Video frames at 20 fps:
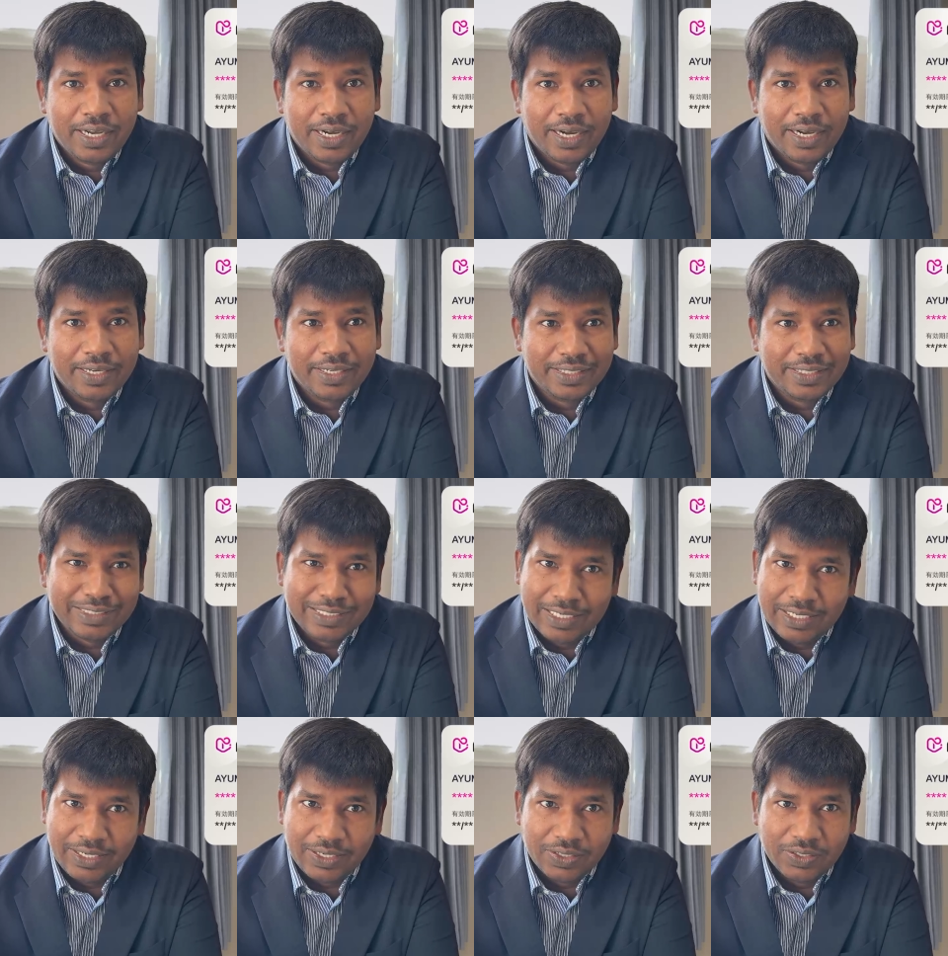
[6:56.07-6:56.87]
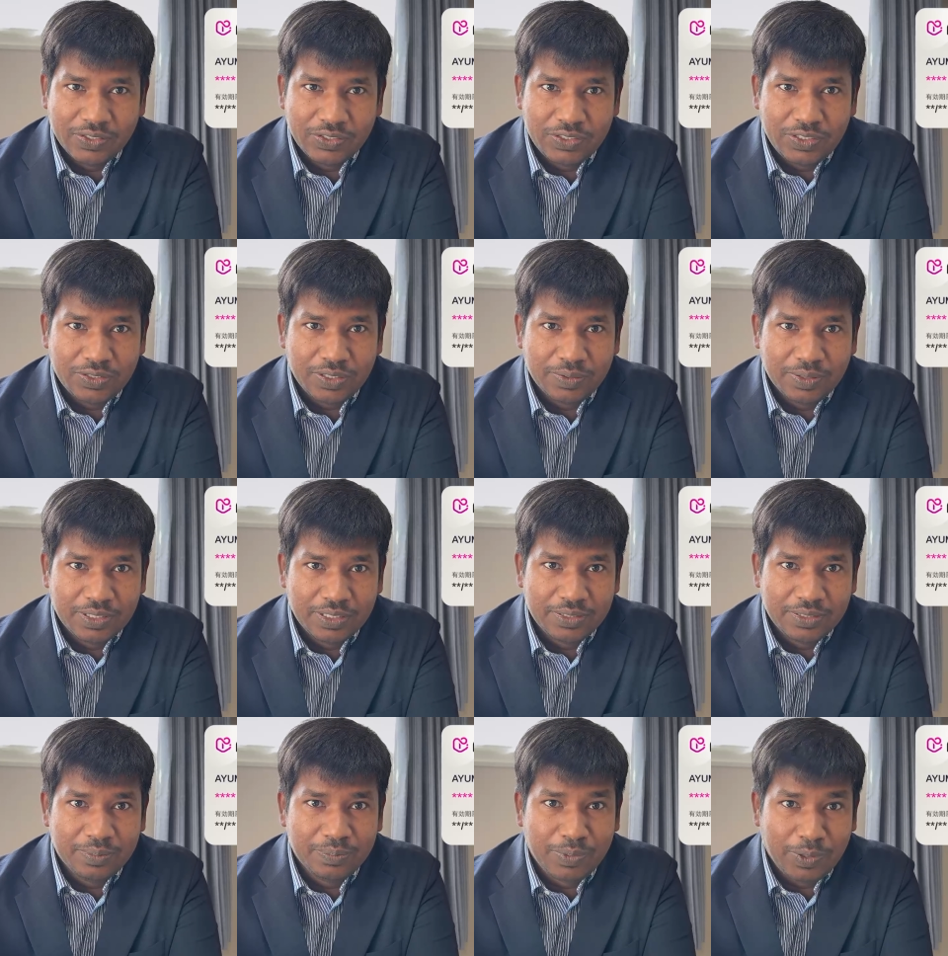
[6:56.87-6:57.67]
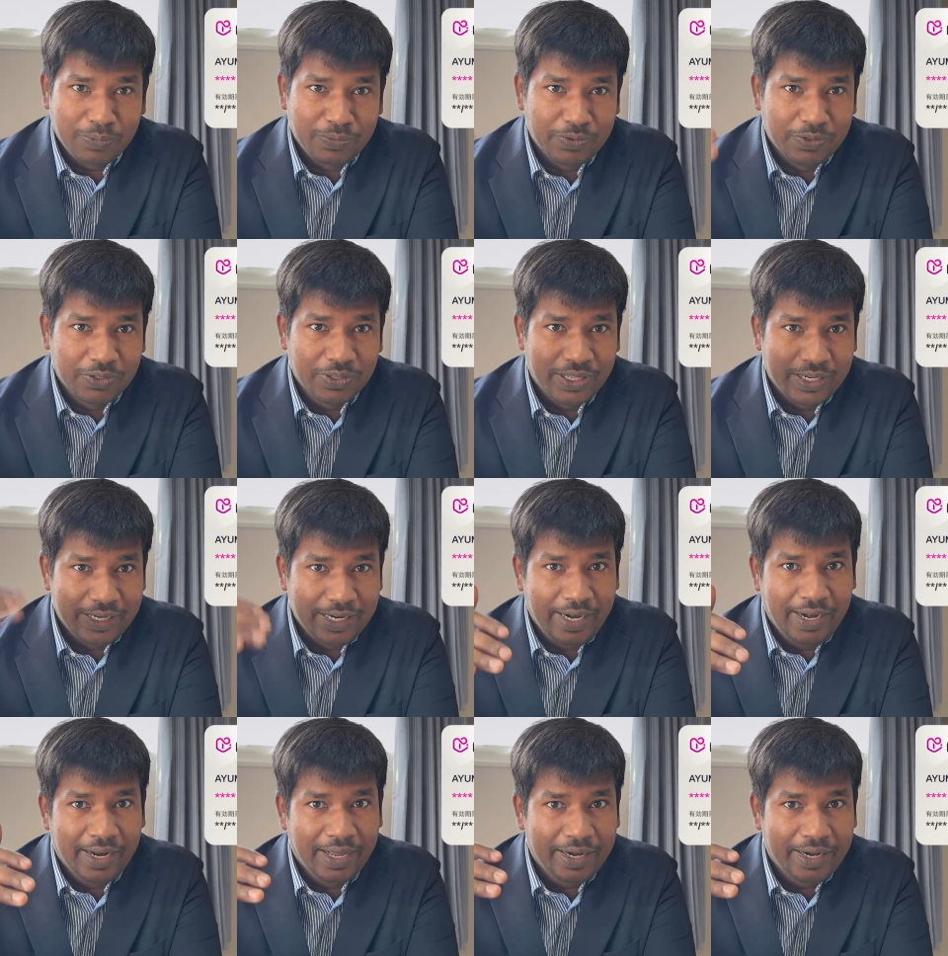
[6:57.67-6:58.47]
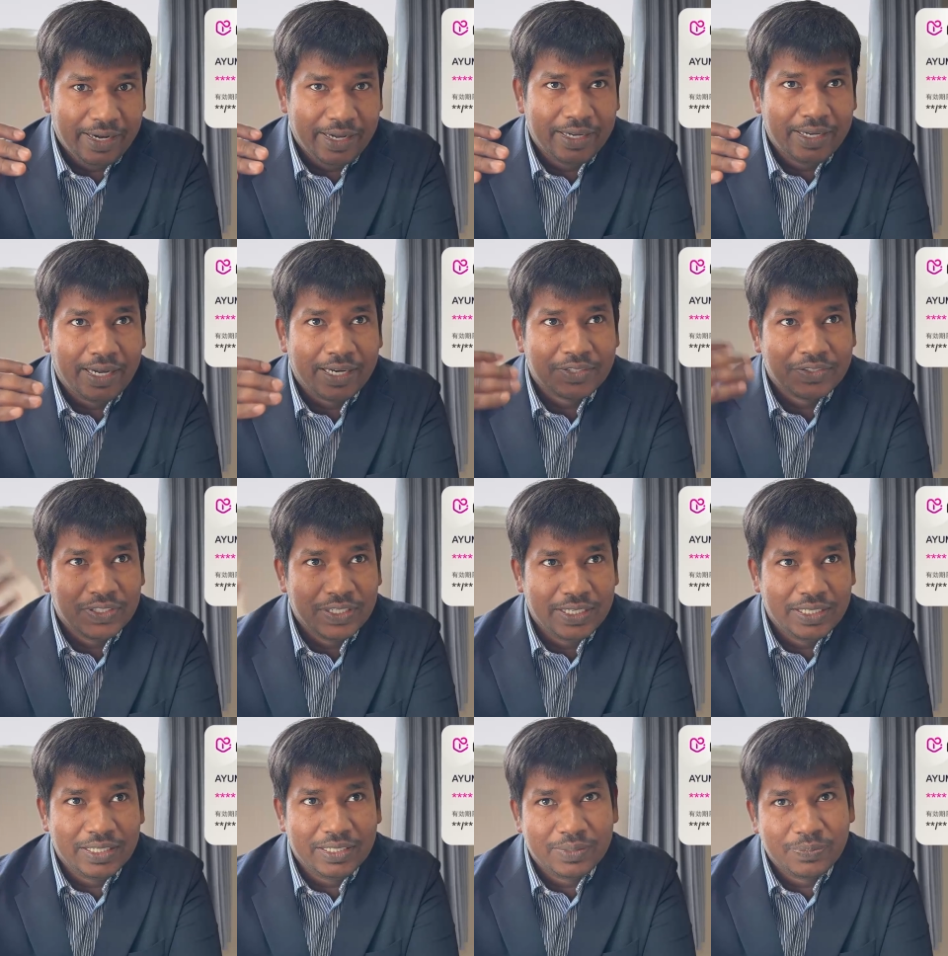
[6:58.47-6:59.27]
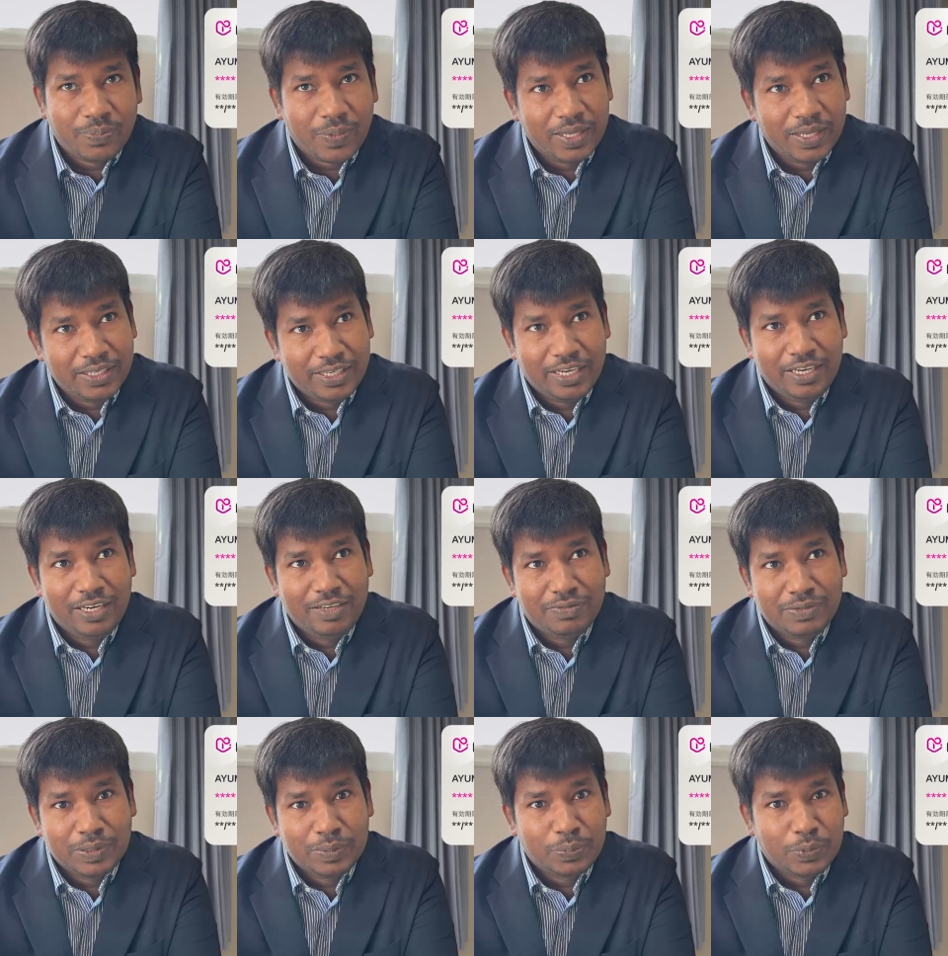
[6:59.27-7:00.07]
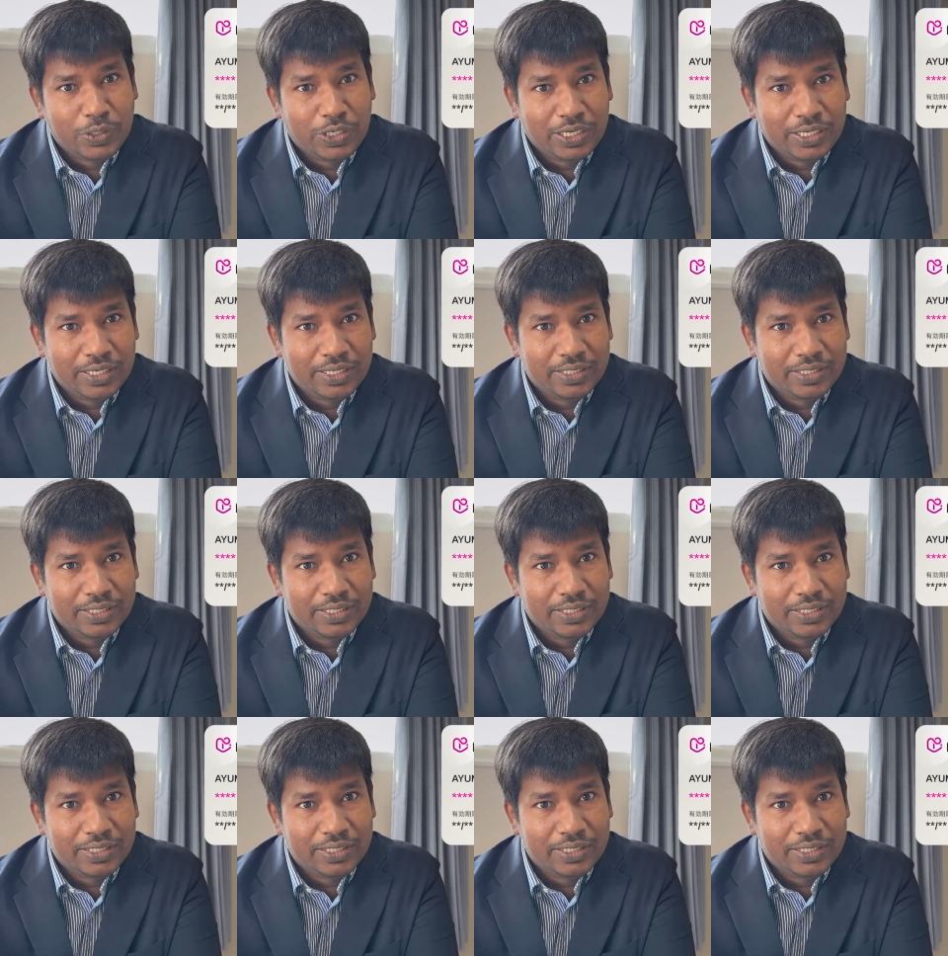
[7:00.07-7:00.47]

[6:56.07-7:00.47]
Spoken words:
I recently closed before the deadline. I actually intended for putting